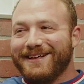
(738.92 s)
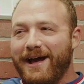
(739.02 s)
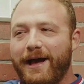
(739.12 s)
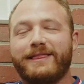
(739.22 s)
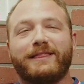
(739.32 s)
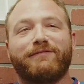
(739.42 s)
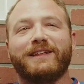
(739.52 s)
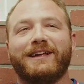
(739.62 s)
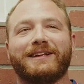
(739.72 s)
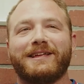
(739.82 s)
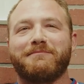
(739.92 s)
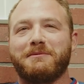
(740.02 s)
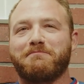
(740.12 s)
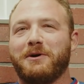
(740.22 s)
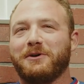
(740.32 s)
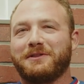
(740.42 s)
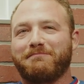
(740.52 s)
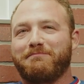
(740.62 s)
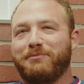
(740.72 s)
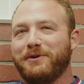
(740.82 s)
I feel like they'd be both
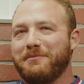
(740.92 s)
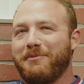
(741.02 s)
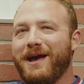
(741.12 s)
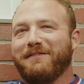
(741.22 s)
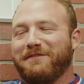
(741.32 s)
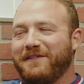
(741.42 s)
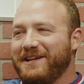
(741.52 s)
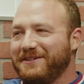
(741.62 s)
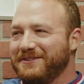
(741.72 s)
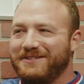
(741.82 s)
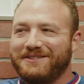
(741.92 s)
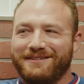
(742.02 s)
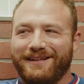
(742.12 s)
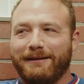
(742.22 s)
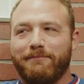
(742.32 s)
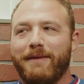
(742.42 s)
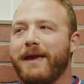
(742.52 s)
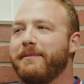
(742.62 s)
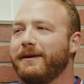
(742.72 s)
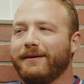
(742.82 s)
pretty bad fighters. Like
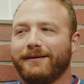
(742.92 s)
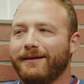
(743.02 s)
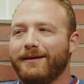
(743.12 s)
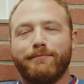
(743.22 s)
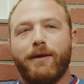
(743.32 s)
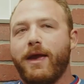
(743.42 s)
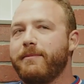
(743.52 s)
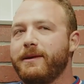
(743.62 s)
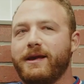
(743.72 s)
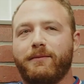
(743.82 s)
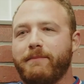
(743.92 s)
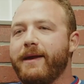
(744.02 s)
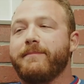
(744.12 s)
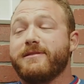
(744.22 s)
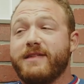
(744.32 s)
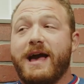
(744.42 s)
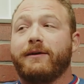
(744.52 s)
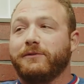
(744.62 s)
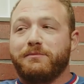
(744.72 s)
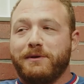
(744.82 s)
maybe
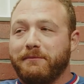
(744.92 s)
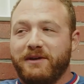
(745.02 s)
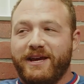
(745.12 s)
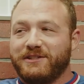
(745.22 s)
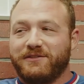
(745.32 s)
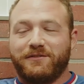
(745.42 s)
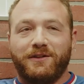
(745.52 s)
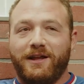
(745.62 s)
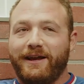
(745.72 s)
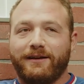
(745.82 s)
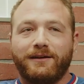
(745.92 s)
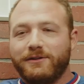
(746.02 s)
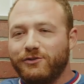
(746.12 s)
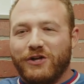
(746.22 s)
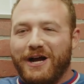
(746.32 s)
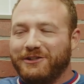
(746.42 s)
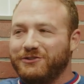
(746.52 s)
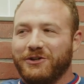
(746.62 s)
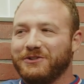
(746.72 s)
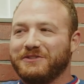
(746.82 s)
that would be a place for like John
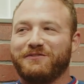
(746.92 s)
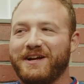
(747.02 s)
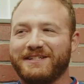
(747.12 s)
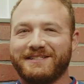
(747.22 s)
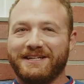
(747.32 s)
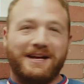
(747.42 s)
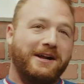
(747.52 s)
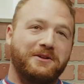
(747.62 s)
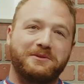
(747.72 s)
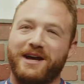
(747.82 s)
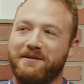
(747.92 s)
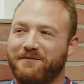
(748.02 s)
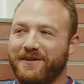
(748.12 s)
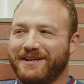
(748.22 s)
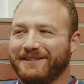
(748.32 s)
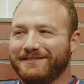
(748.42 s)
Jones, Francis Ngannou type fight.